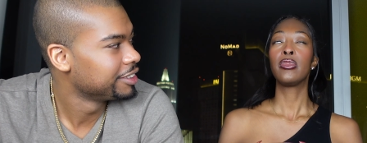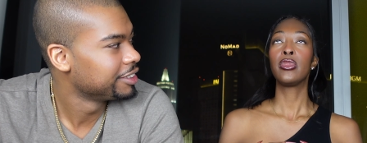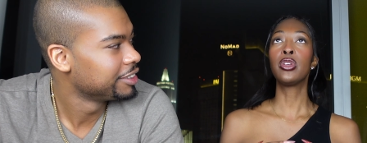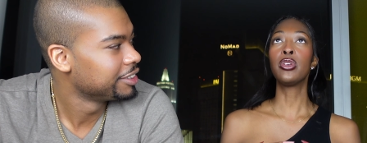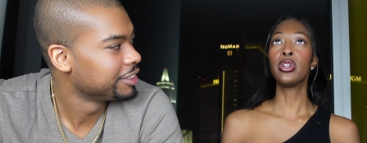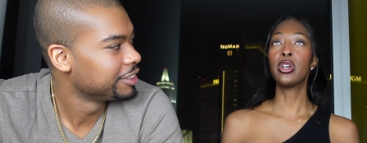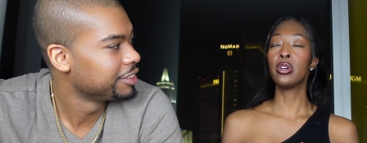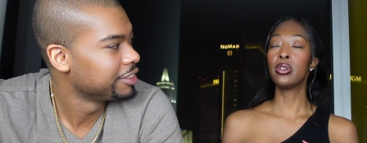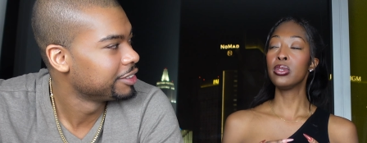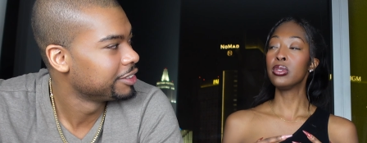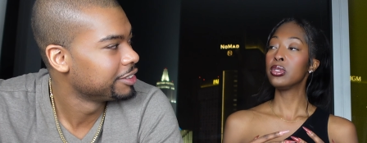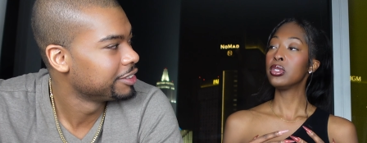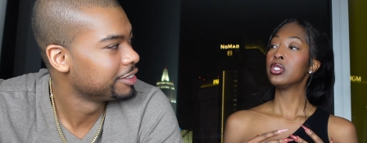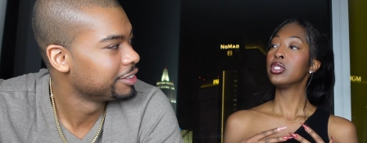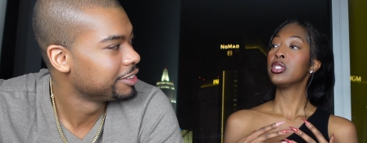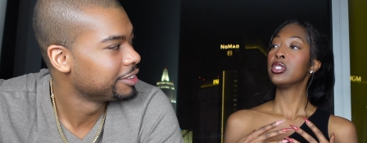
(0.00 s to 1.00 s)
Speaker 1: you
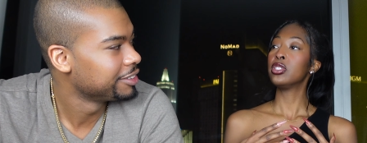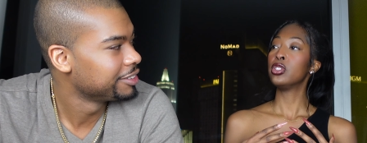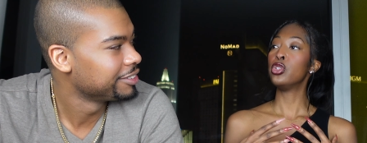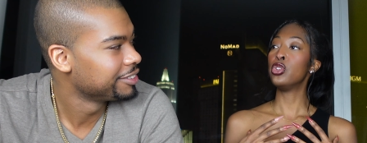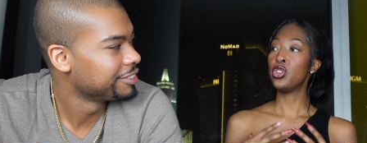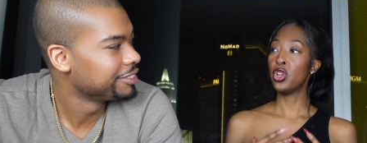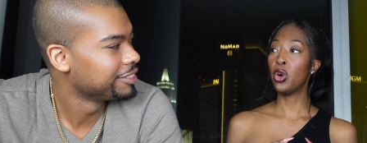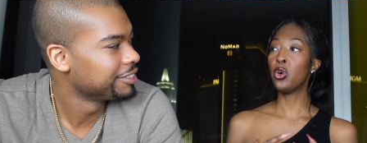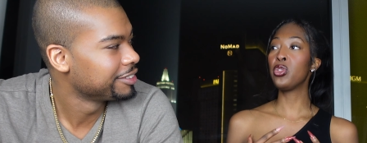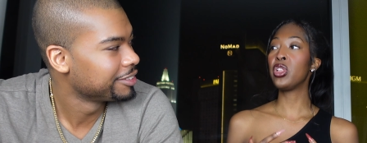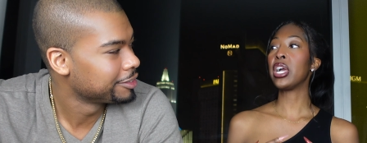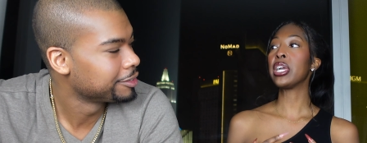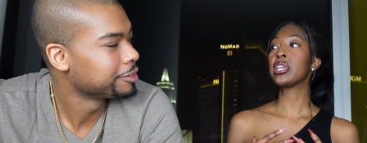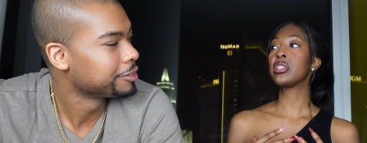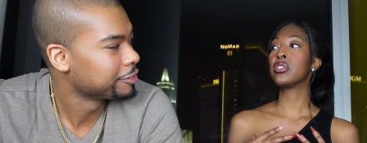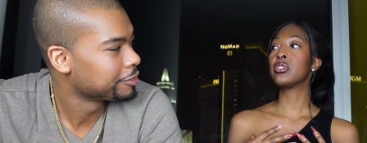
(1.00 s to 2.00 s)
know, know
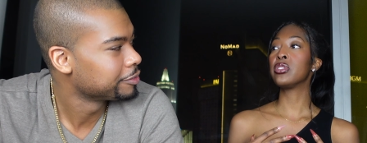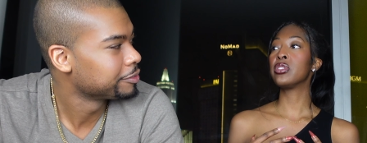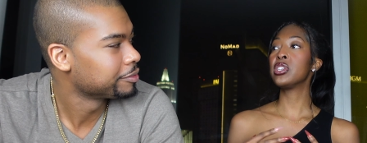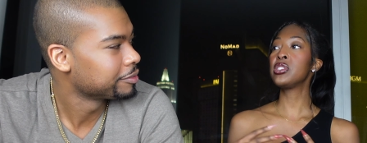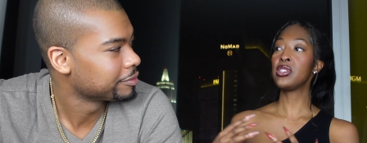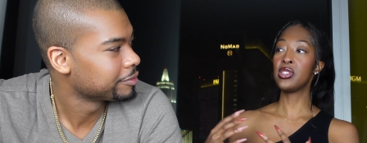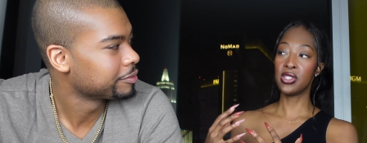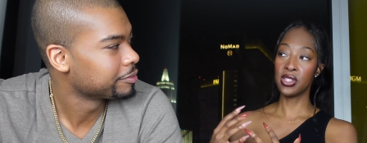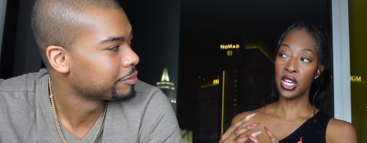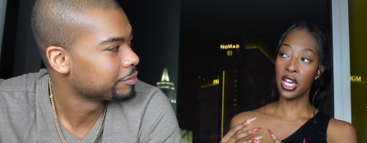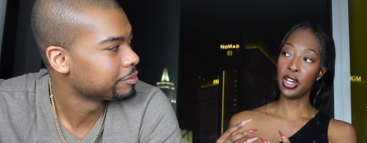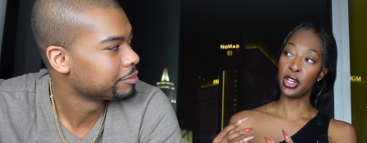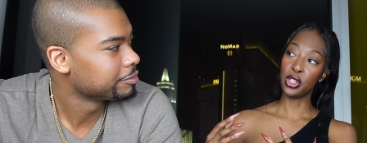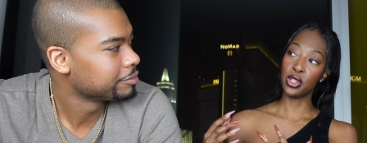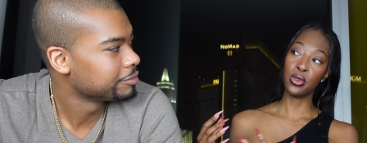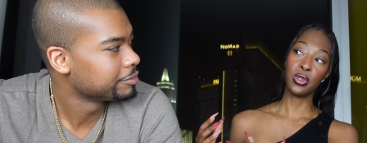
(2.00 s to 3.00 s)
like this is
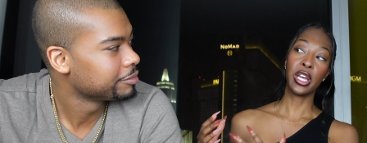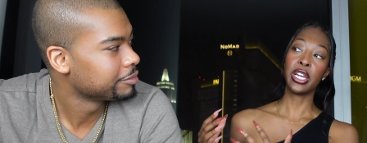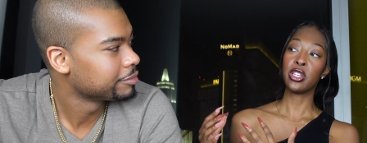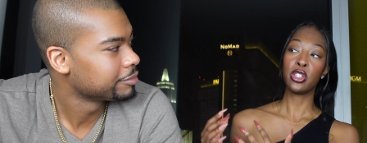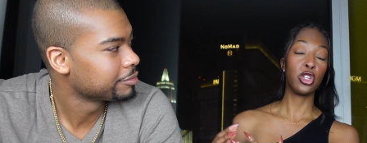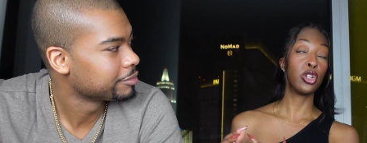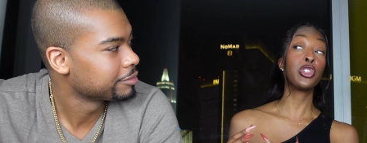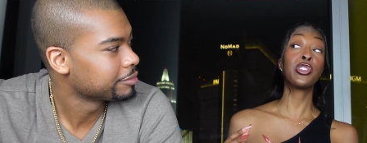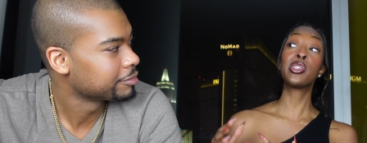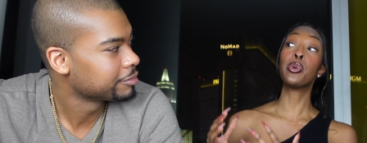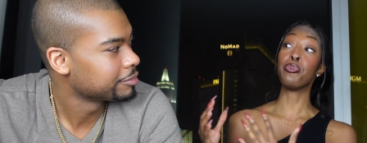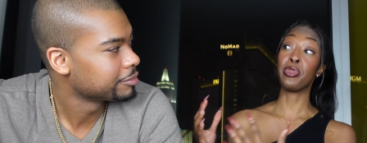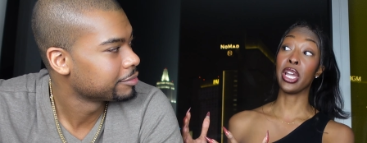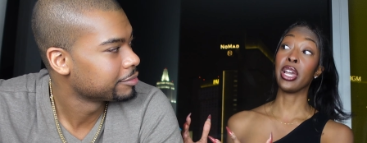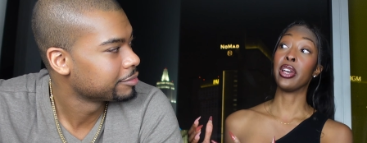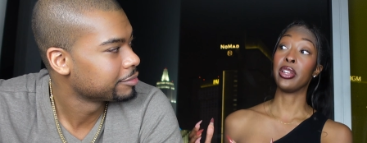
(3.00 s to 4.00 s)
not a you like you're just a
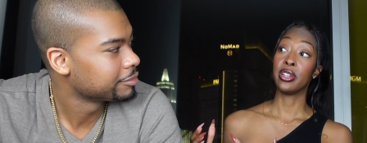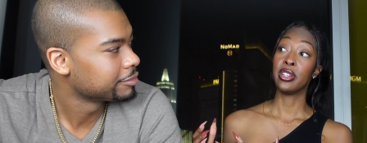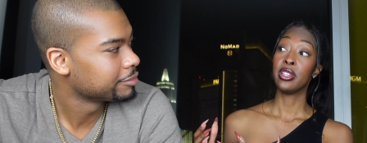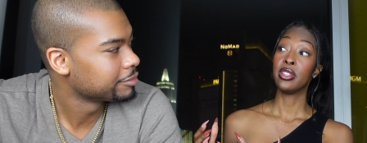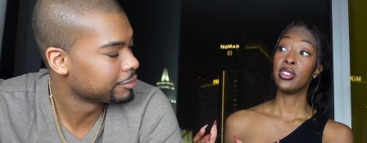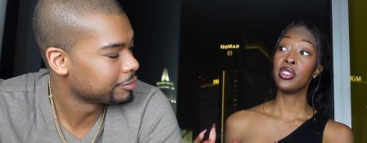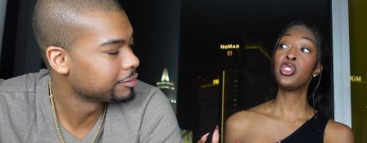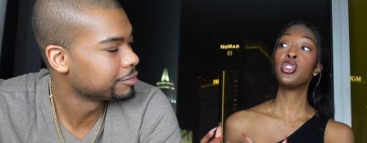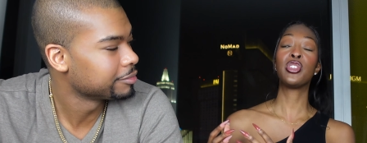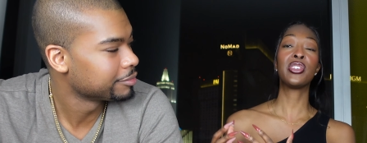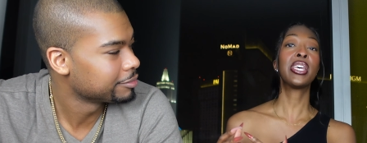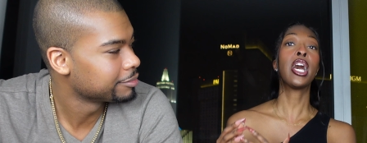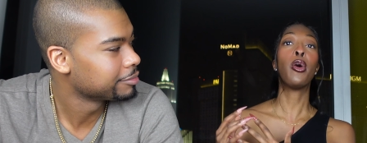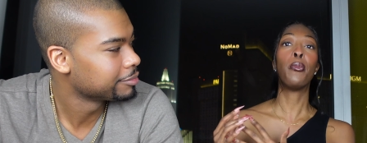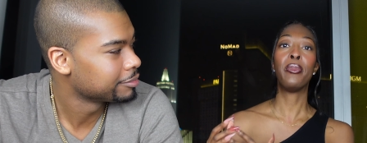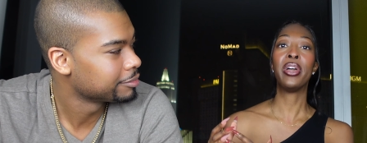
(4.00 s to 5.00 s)
man. Mm-hmm. This is mm-hmm.
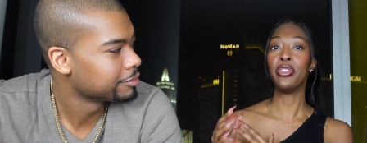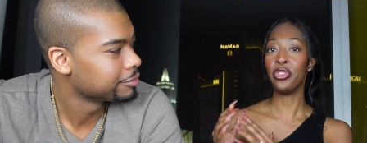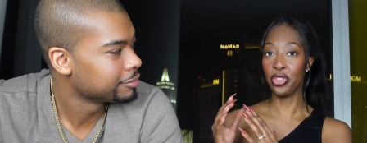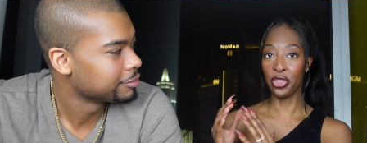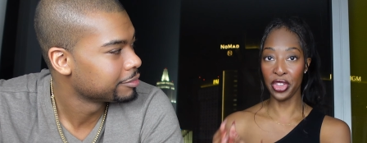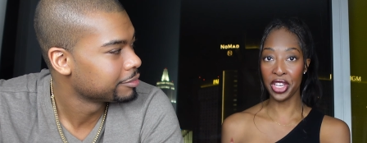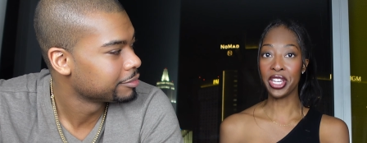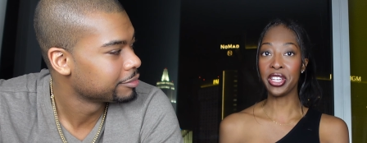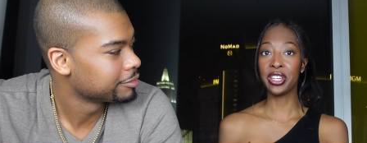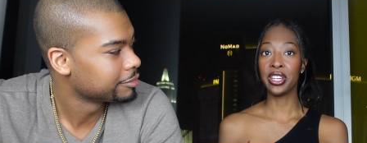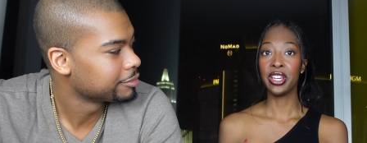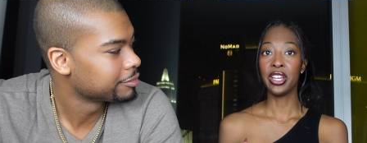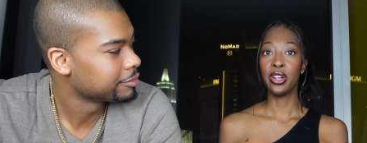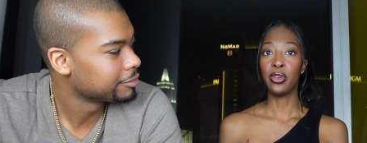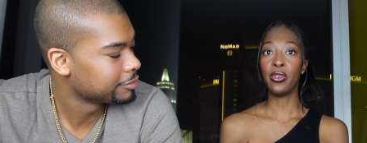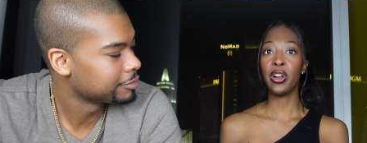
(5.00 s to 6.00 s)
just how men think,
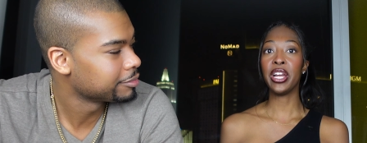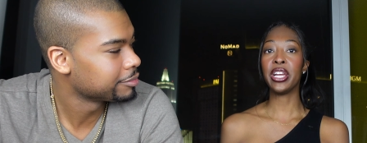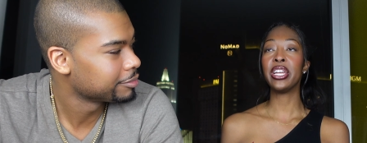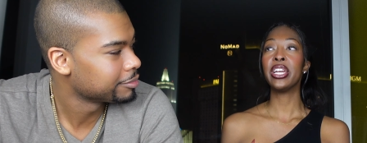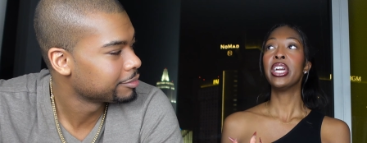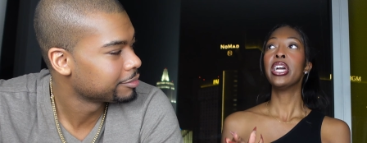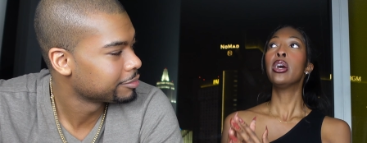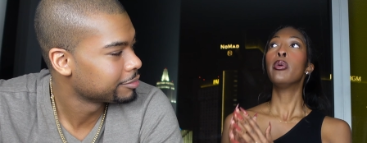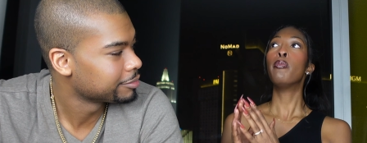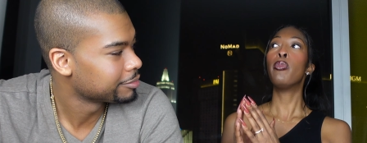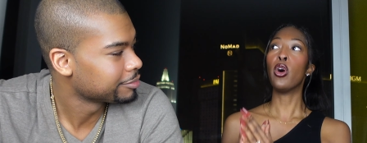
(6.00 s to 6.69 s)
mm-hmm. right? Mm-hmm.